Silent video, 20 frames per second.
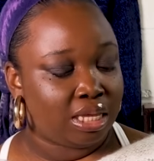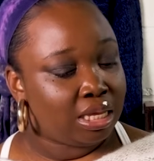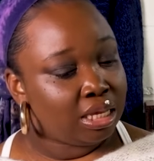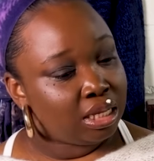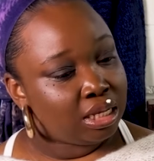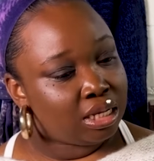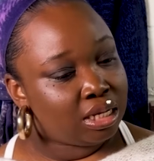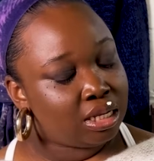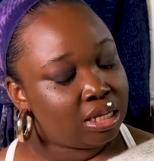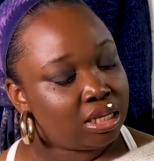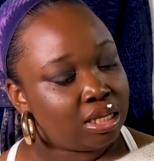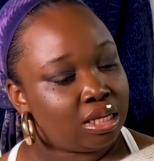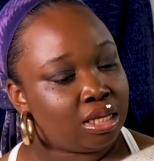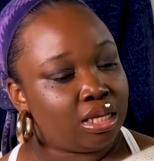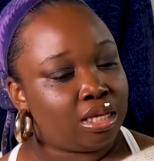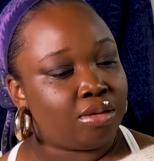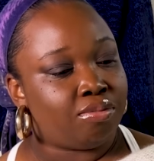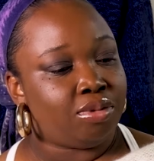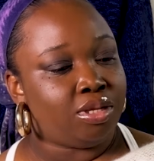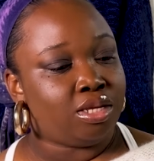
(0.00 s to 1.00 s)
in,
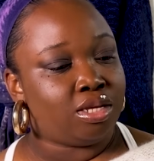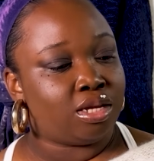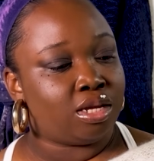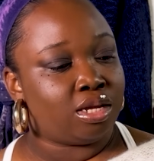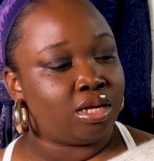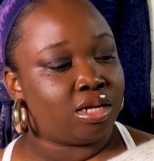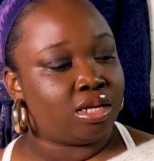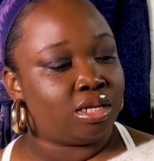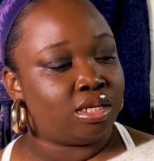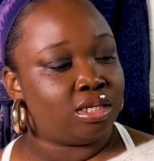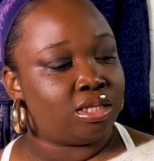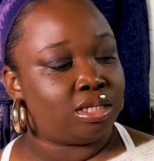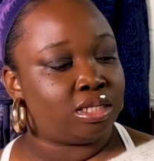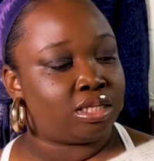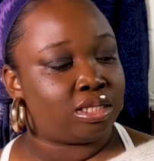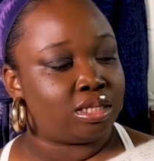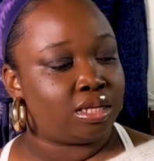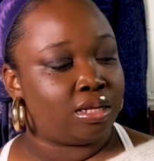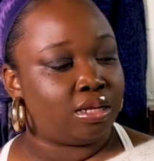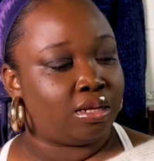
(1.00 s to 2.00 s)

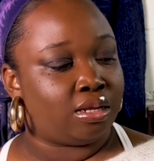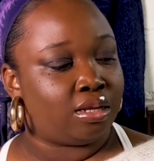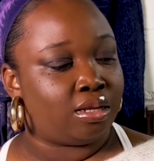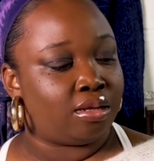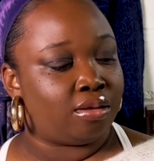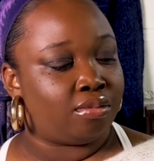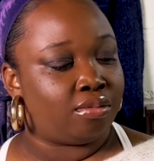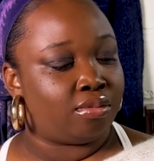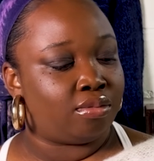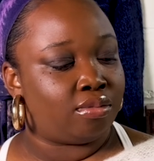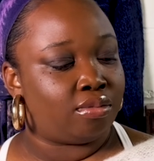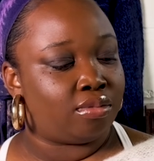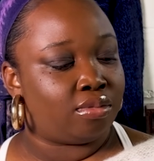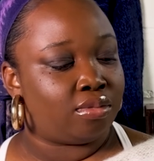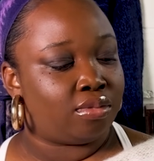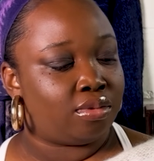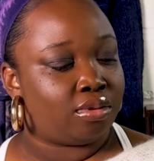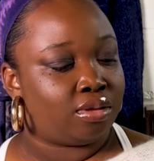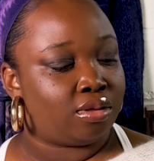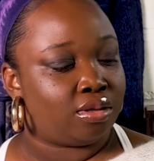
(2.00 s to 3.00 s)
because
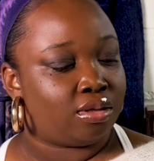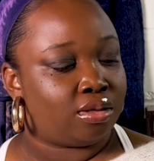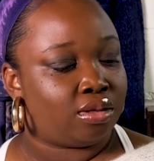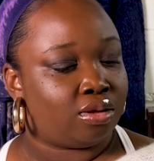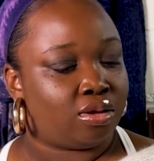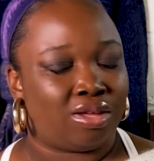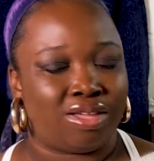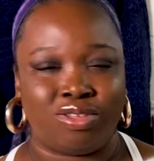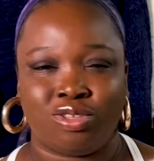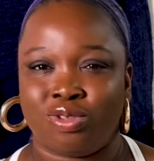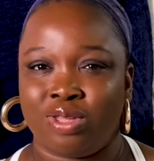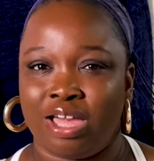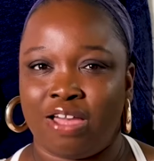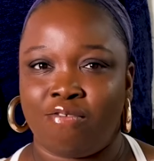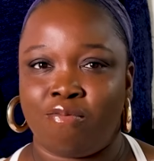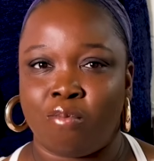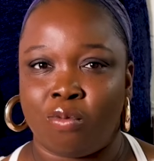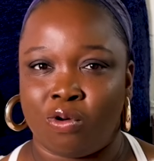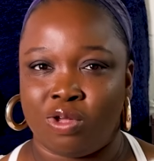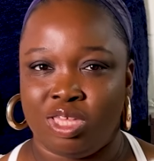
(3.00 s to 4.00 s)
I also
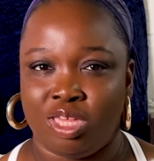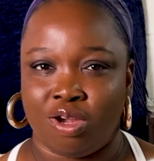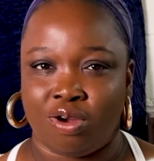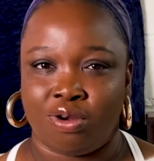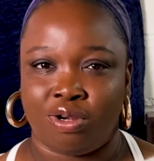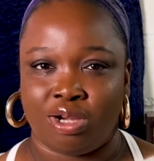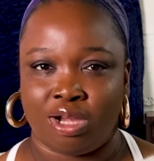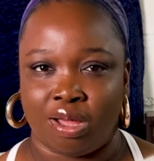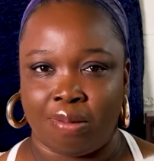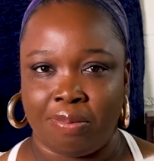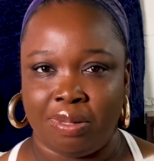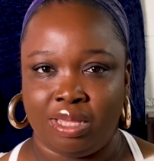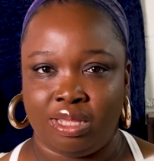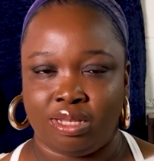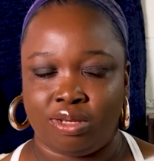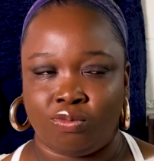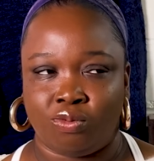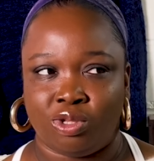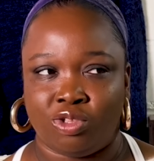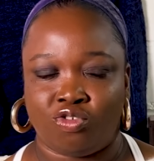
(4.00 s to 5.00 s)
have more yarn
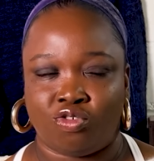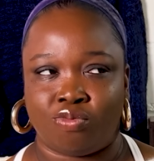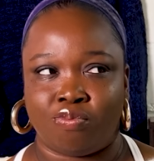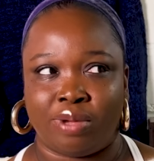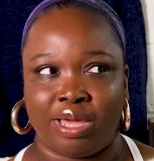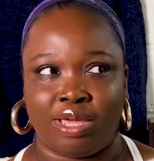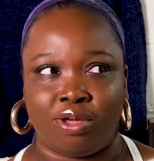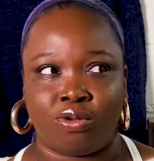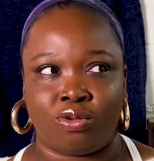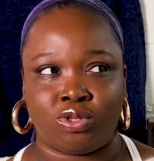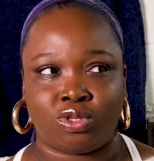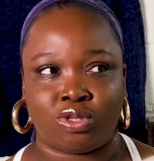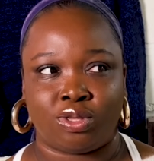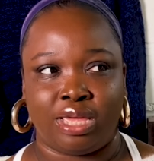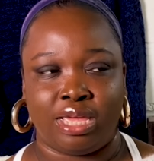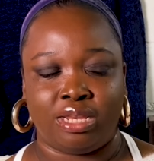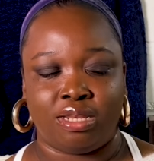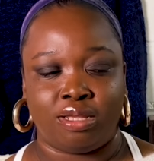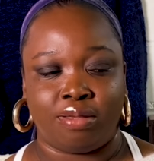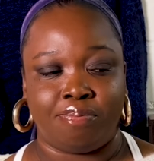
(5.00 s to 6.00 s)
coming, which might also
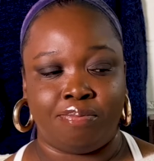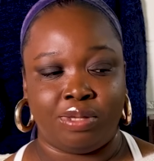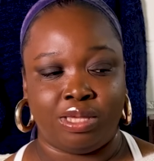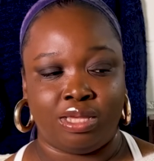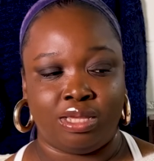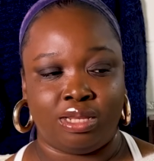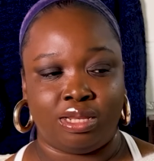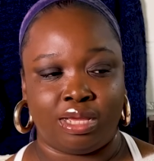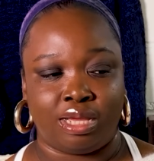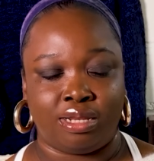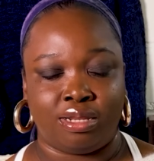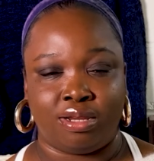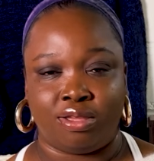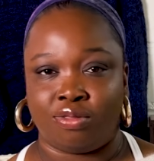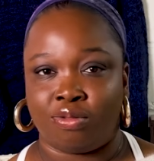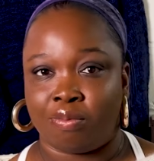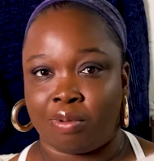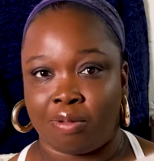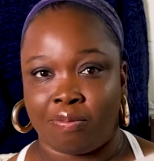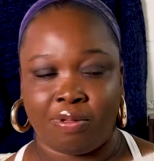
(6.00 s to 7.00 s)
end up being
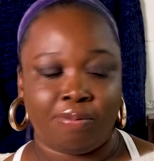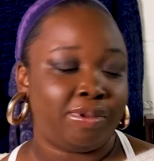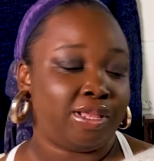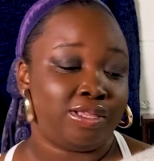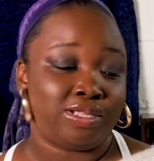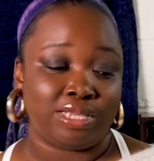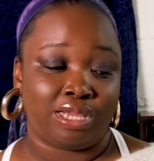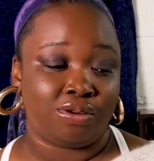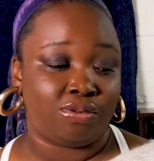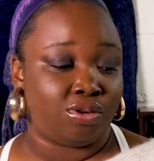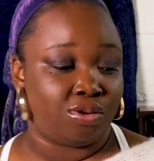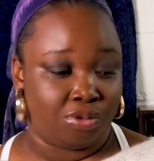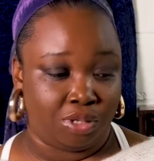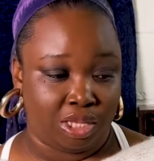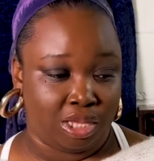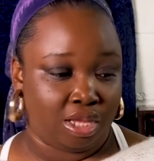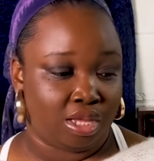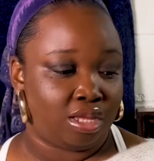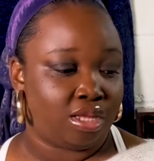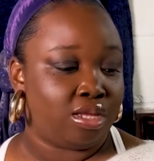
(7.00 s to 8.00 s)
another poppy blouse. I don't know
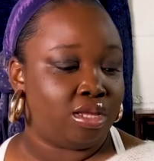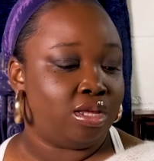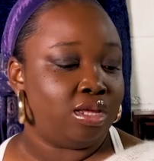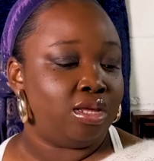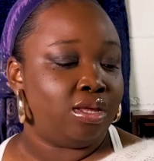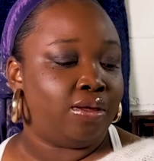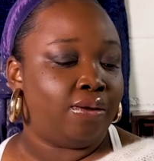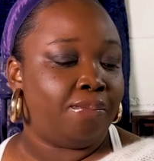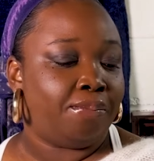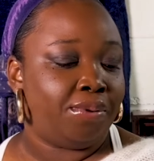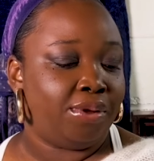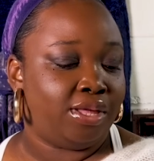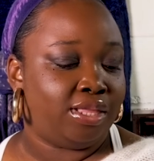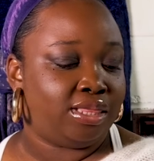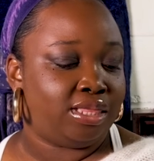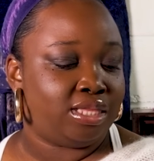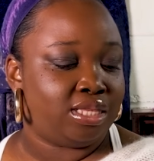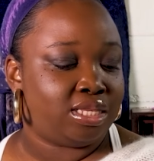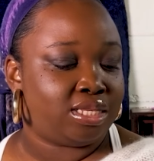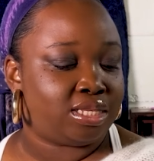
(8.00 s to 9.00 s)
yet,
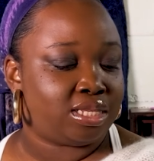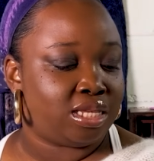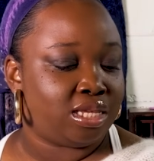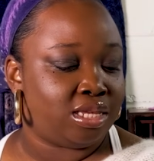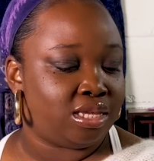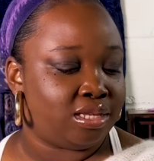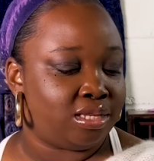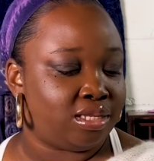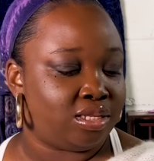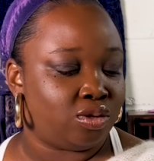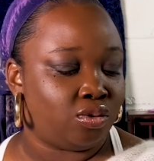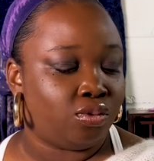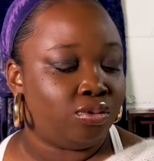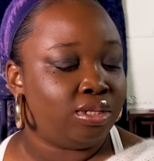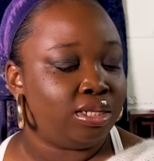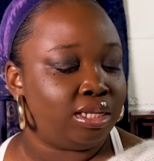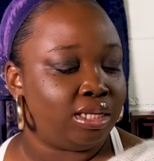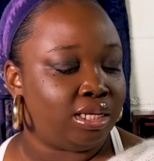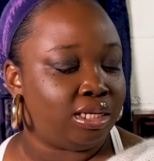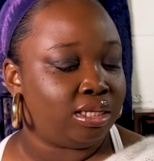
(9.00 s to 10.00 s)
but this is
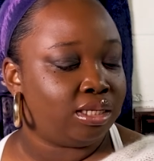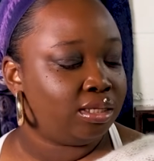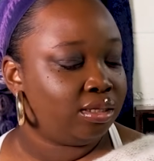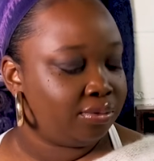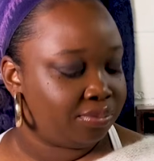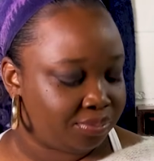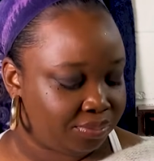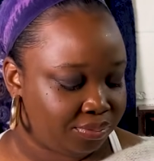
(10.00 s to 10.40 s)
Onling,